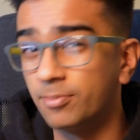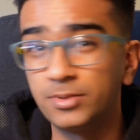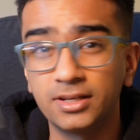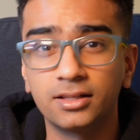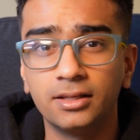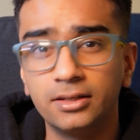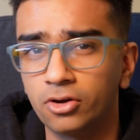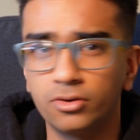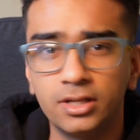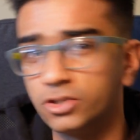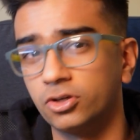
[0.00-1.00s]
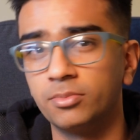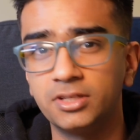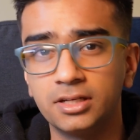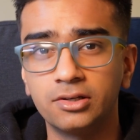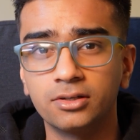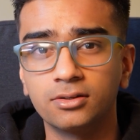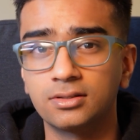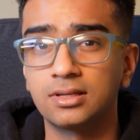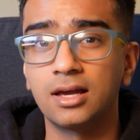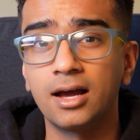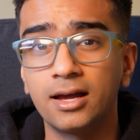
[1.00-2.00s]
particularly don't enjoy
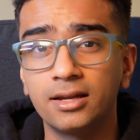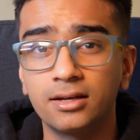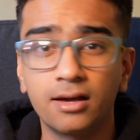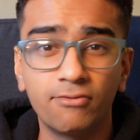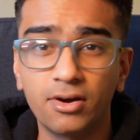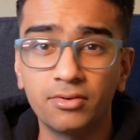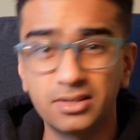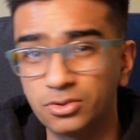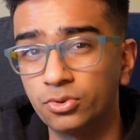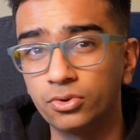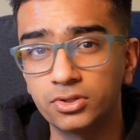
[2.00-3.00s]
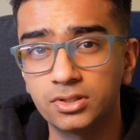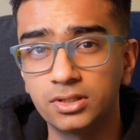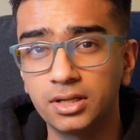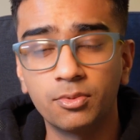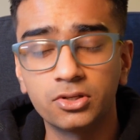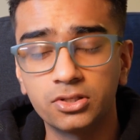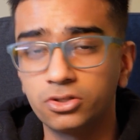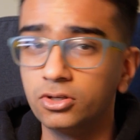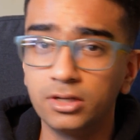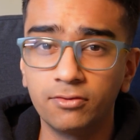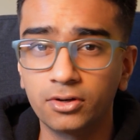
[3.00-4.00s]
materials, and I found this course, it wasn't
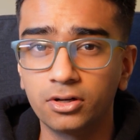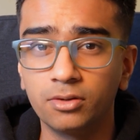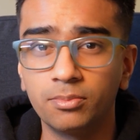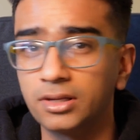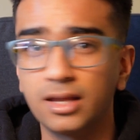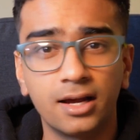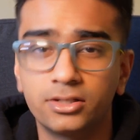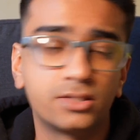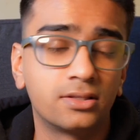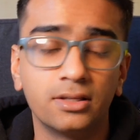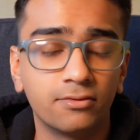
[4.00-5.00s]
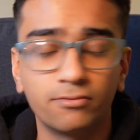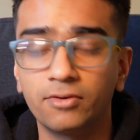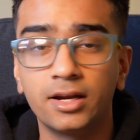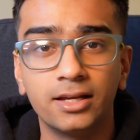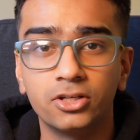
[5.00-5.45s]
too difficult, but I just didn't find it